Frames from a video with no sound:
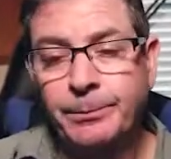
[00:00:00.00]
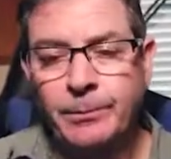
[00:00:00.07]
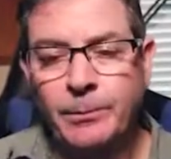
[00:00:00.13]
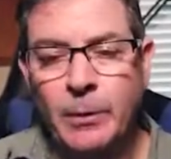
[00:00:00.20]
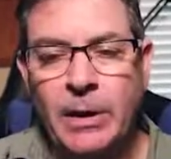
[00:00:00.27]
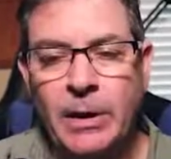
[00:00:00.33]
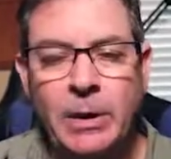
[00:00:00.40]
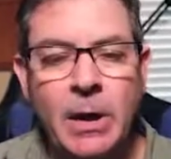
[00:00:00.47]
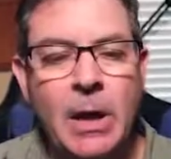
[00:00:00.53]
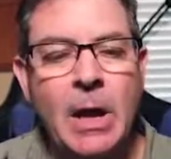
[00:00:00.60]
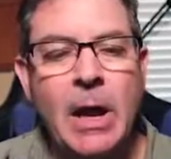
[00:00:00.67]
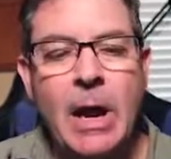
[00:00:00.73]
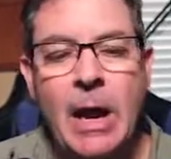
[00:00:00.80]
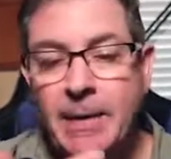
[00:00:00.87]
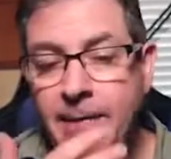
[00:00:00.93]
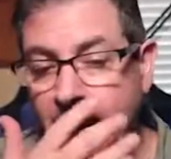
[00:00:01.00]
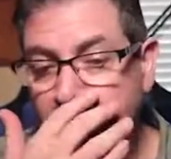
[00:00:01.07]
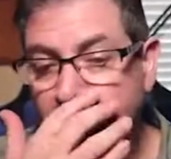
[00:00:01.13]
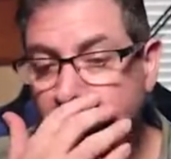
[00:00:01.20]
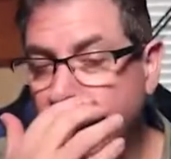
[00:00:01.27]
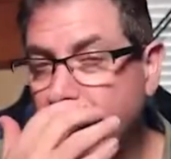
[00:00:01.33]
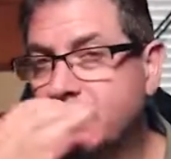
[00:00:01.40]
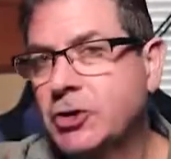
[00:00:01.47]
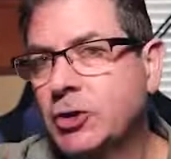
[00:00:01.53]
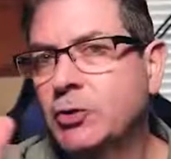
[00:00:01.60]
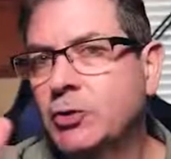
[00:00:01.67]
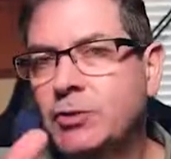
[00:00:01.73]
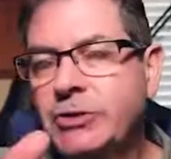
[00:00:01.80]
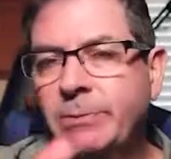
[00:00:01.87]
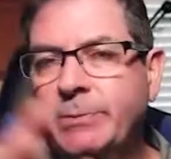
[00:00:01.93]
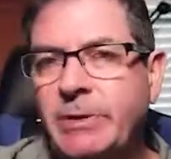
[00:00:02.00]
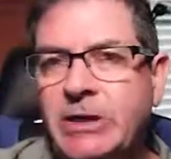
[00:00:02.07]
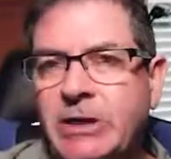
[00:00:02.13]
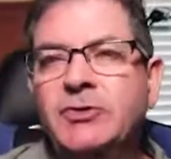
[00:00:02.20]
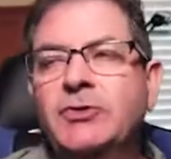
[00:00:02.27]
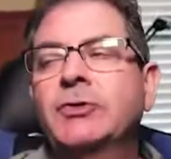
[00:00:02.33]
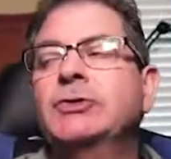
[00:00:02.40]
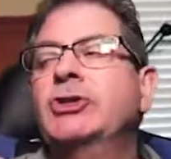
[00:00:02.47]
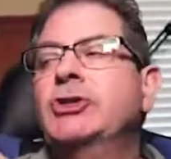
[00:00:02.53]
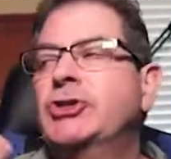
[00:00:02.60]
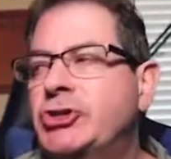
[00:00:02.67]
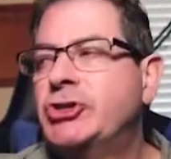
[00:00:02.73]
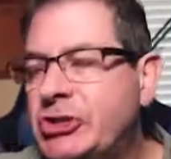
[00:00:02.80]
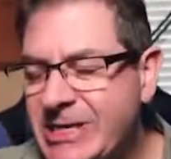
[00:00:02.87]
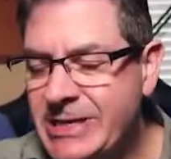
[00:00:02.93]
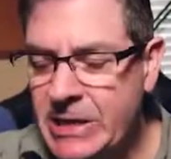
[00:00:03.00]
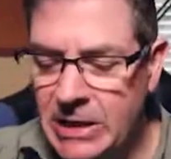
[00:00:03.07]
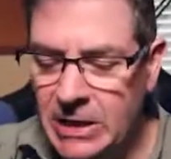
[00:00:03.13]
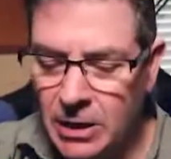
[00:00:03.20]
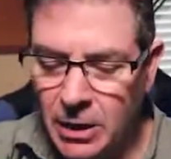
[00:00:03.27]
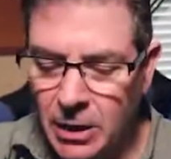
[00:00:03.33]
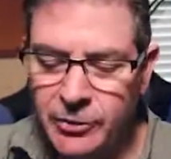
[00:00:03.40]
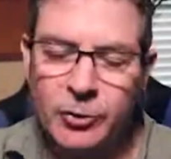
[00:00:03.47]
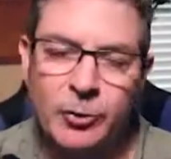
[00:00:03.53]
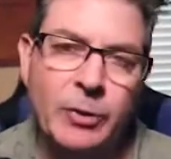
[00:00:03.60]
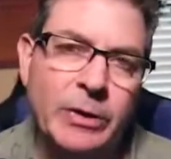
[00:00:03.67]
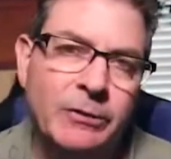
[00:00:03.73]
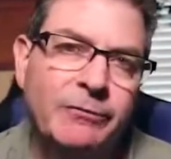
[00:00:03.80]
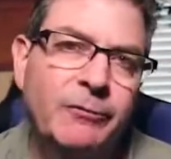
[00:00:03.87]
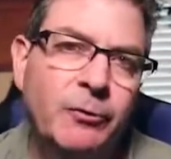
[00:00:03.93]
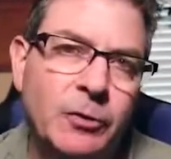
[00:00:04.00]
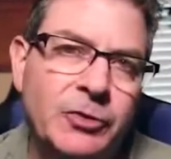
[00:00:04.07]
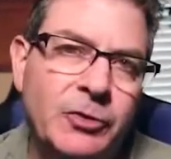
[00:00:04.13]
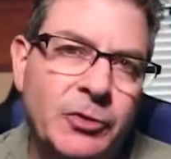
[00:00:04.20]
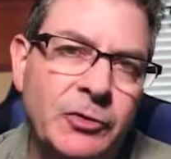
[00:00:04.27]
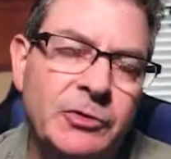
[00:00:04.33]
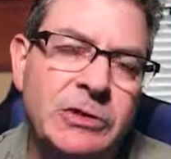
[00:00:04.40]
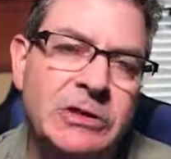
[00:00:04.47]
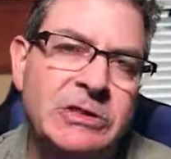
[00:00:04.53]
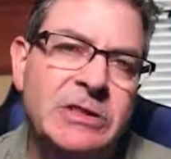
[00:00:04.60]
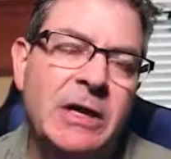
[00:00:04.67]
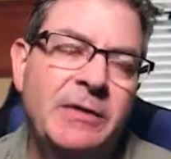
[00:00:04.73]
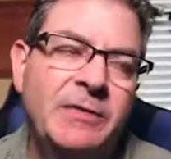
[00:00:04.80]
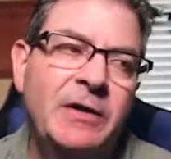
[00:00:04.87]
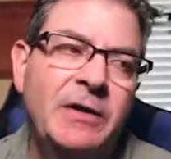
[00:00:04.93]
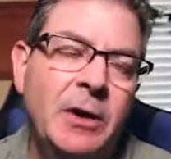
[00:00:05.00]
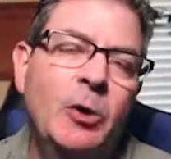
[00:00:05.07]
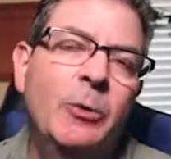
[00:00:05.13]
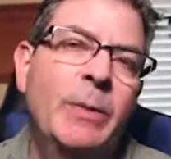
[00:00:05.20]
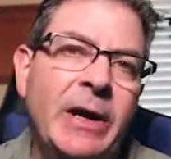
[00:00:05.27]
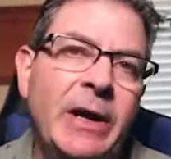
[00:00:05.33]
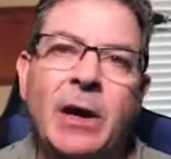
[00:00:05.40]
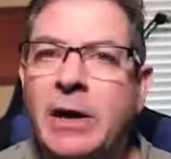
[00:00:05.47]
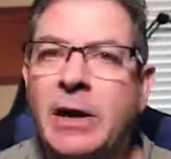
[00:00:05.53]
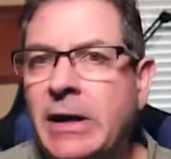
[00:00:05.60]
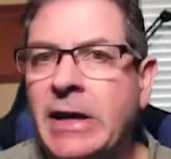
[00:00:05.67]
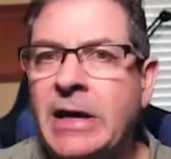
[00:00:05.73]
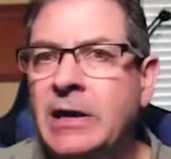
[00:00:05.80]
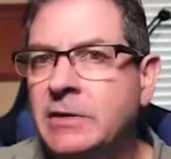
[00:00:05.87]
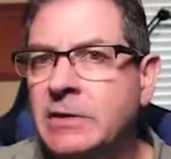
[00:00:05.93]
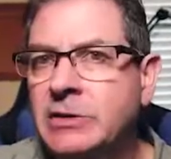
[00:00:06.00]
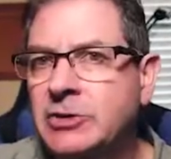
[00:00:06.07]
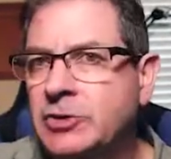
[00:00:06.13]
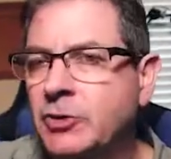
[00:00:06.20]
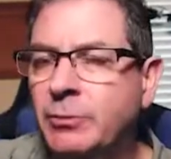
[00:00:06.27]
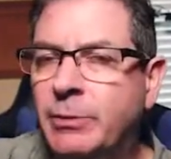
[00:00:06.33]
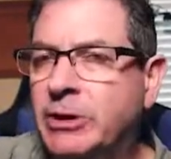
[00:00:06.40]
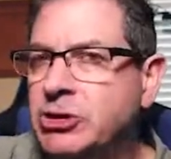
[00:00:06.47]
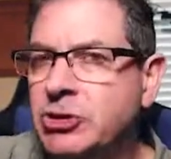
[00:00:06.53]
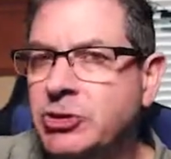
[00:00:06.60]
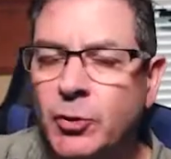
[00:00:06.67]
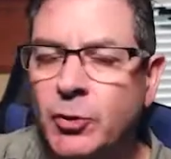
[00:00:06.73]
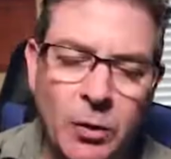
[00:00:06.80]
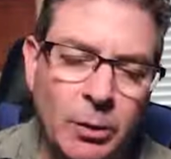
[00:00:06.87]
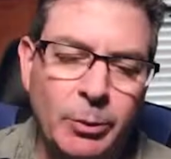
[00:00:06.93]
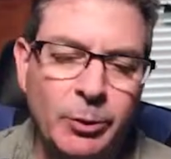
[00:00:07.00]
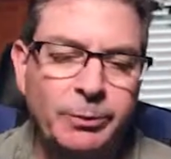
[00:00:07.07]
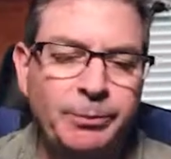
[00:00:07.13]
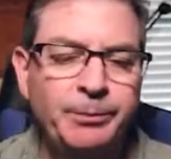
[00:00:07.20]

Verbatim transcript: Right. And then so somebody is just seeking other reinforcers. It's not that, oh my God, I hate this so much. It's horrible.